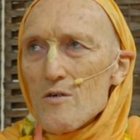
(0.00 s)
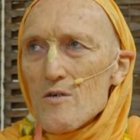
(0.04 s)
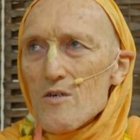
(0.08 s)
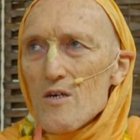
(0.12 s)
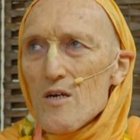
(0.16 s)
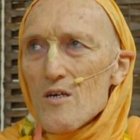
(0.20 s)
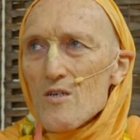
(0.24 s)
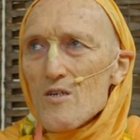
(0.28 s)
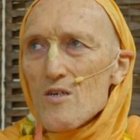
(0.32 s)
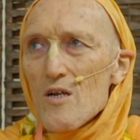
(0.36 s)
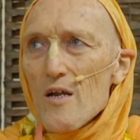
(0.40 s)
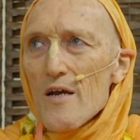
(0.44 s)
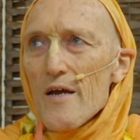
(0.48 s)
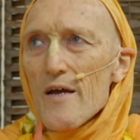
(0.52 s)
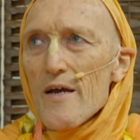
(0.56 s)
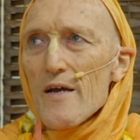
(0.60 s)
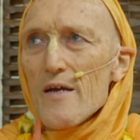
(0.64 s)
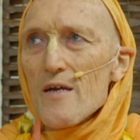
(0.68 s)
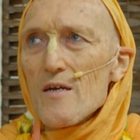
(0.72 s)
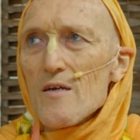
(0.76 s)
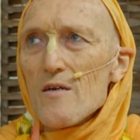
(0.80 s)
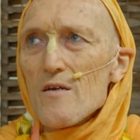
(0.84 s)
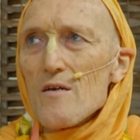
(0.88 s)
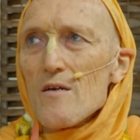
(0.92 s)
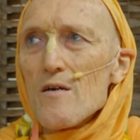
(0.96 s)
Just
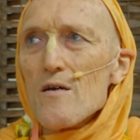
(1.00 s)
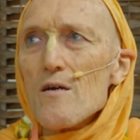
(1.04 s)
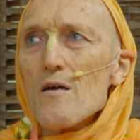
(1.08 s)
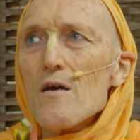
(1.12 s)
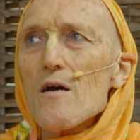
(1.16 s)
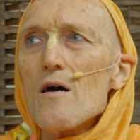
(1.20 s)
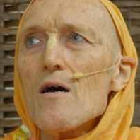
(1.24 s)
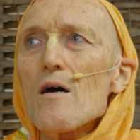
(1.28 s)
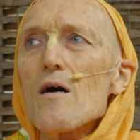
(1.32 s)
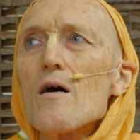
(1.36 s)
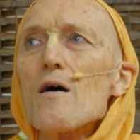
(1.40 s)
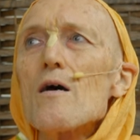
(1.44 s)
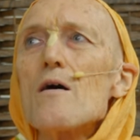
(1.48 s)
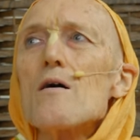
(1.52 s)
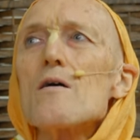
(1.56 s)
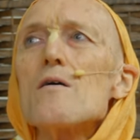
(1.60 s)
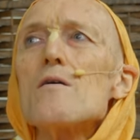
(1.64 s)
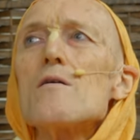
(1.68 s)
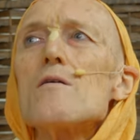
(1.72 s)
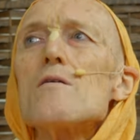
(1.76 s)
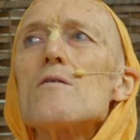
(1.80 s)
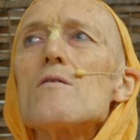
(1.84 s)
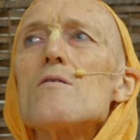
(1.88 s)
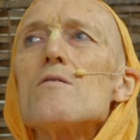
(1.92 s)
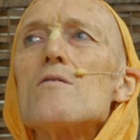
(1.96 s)
like uh,
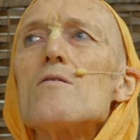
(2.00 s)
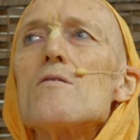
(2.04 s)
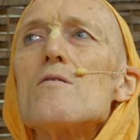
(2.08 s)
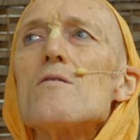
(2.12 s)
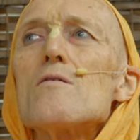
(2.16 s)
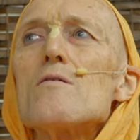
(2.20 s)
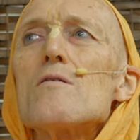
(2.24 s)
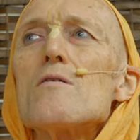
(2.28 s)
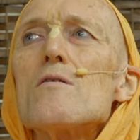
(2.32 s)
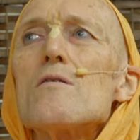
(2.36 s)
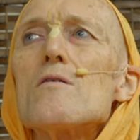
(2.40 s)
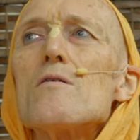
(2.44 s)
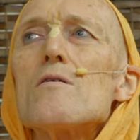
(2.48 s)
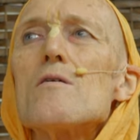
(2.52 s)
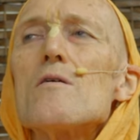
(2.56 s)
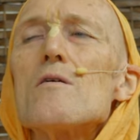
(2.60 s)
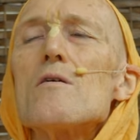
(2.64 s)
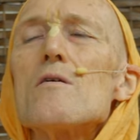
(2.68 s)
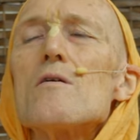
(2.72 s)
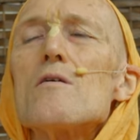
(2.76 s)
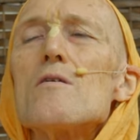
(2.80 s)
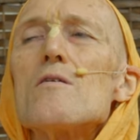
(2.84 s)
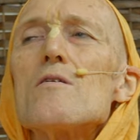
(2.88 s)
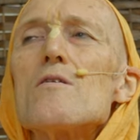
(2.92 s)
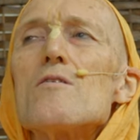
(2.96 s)

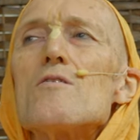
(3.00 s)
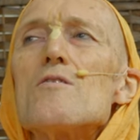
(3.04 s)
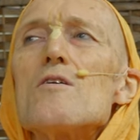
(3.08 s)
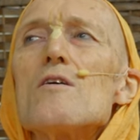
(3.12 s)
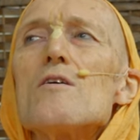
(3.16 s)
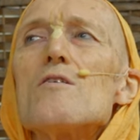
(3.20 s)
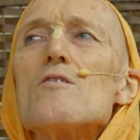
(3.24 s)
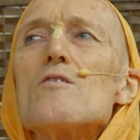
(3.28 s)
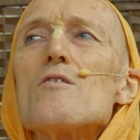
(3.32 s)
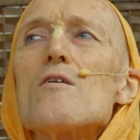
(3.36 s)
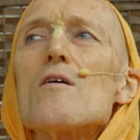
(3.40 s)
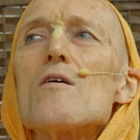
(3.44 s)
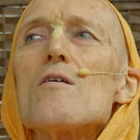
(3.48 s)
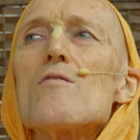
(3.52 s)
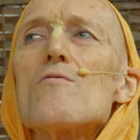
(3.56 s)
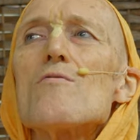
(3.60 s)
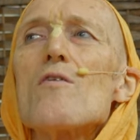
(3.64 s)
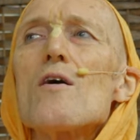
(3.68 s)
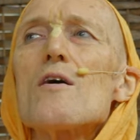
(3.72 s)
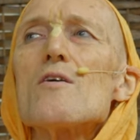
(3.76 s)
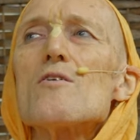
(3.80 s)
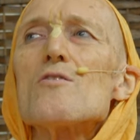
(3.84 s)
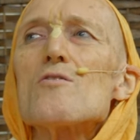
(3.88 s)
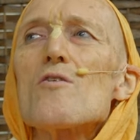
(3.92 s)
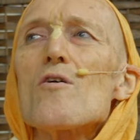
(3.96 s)
the teacher
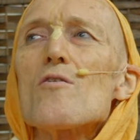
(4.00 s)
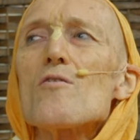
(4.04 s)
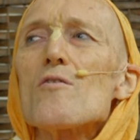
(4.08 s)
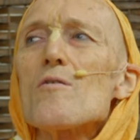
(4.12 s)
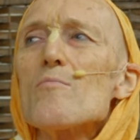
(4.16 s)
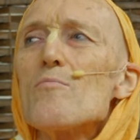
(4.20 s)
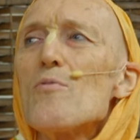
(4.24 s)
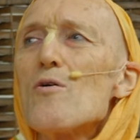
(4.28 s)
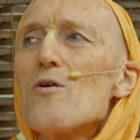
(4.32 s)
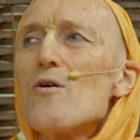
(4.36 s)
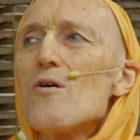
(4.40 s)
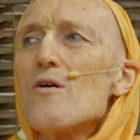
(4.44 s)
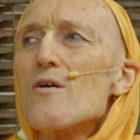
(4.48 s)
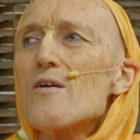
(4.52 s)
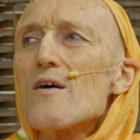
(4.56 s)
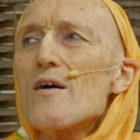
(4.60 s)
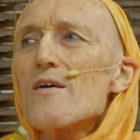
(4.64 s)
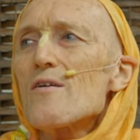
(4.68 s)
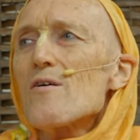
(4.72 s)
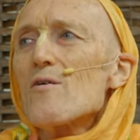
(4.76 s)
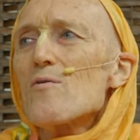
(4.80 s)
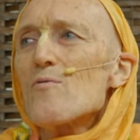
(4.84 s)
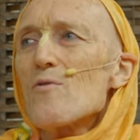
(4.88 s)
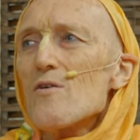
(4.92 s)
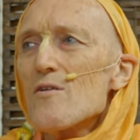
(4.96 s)
writes on the board.
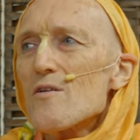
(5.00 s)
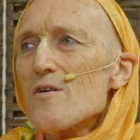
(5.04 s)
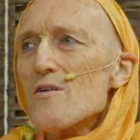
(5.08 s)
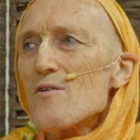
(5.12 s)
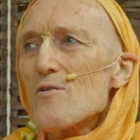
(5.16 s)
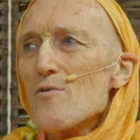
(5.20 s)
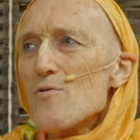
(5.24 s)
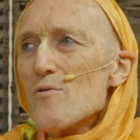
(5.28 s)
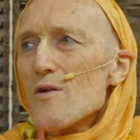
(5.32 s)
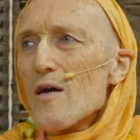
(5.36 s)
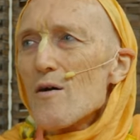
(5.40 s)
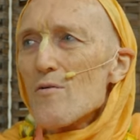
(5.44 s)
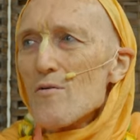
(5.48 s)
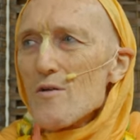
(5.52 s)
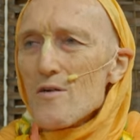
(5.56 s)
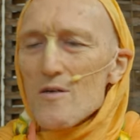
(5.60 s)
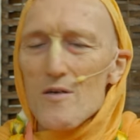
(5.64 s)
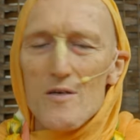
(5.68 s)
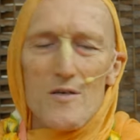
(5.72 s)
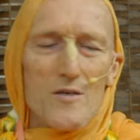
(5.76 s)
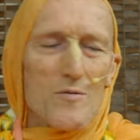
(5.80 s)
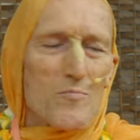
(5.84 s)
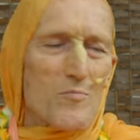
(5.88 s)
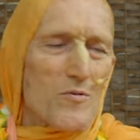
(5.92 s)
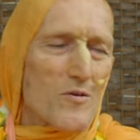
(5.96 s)
I don't know what they do
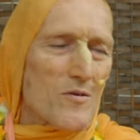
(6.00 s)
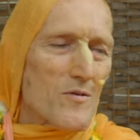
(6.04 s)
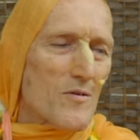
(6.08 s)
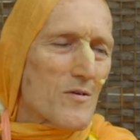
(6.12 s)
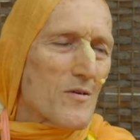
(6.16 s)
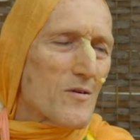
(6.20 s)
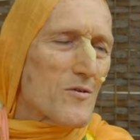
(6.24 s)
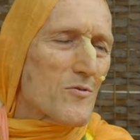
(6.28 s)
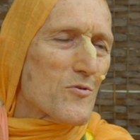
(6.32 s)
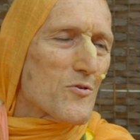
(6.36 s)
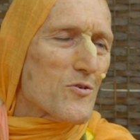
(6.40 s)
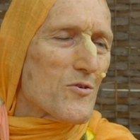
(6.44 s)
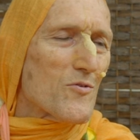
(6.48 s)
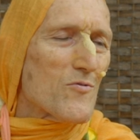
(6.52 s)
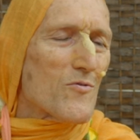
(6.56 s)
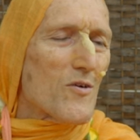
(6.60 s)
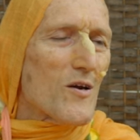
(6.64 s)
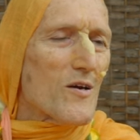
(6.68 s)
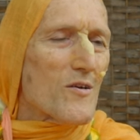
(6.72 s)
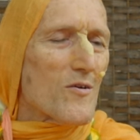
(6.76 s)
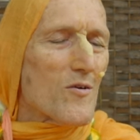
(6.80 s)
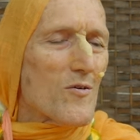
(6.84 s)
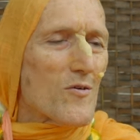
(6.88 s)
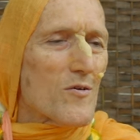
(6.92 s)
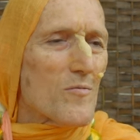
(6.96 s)
nowadays, but they used to
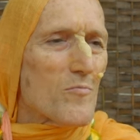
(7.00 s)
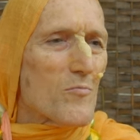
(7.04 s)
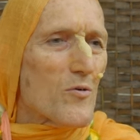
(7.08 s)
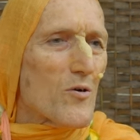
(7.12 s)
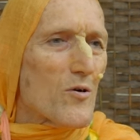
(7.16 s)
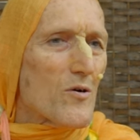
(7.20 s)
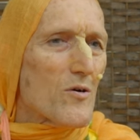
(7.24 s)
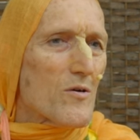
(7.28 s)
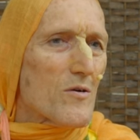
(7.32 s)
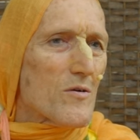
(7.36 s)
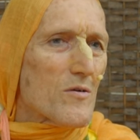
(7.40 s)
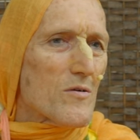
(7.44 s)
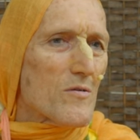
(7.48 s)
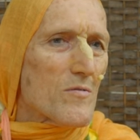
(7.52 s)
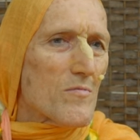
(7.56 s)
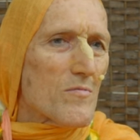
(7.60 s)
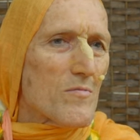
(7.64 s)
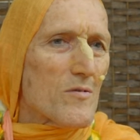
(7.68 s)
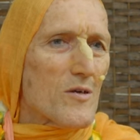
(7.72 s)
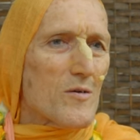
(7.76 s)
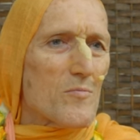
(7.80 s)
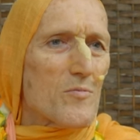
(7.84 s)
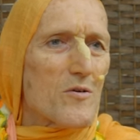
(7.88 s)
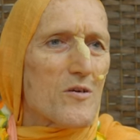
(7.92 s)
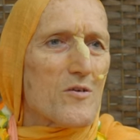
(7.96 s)
write on a board.
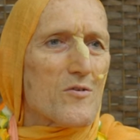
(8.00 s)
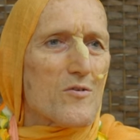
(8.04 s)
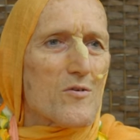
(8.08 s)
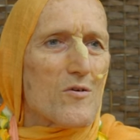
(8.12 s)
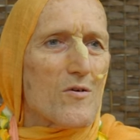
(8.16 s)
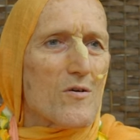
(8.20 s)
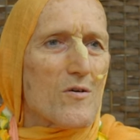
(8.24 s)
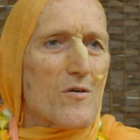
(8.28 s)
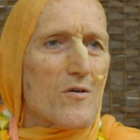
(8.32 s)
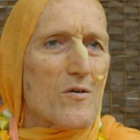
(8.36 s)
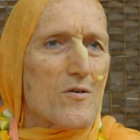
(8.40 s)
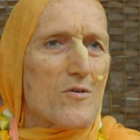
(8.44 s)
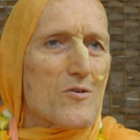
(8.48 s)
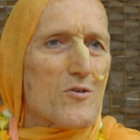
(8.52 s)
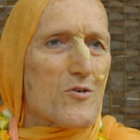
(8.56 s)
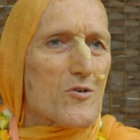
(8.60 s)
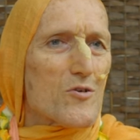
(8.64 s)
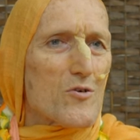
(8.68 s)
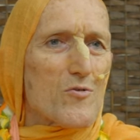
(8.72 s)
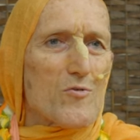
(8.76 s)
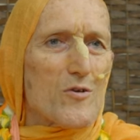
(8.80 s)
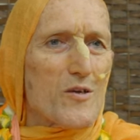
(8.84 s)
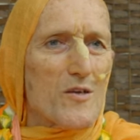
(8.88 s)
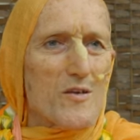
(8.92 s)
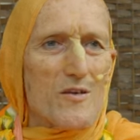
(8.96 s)
Maybe it's all on a
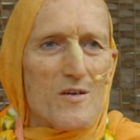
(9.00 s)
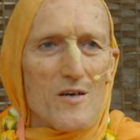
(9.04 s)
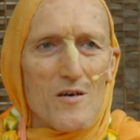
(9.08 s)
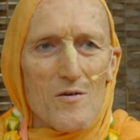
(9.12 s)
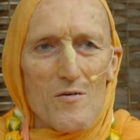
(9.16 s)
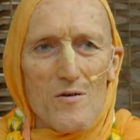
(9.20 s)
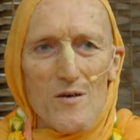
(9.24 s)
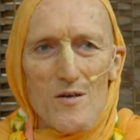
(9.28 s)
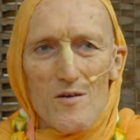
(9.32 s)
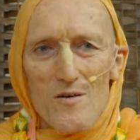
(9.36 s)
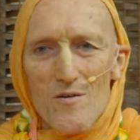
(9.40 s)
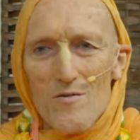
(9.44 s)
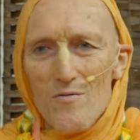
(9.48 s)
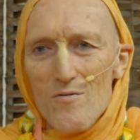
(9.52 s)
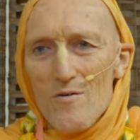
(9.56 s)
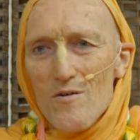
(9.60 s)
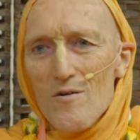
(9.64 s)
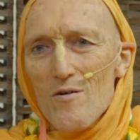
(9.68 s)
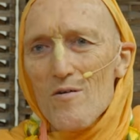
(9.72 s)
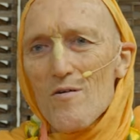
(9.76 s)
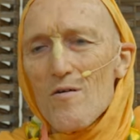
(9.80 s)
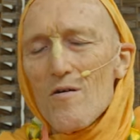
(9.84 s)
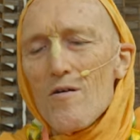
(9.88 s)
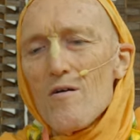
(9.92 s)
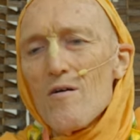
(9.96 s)
screen now. I don't
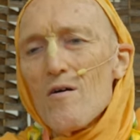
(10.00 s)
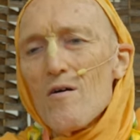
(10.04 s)
know.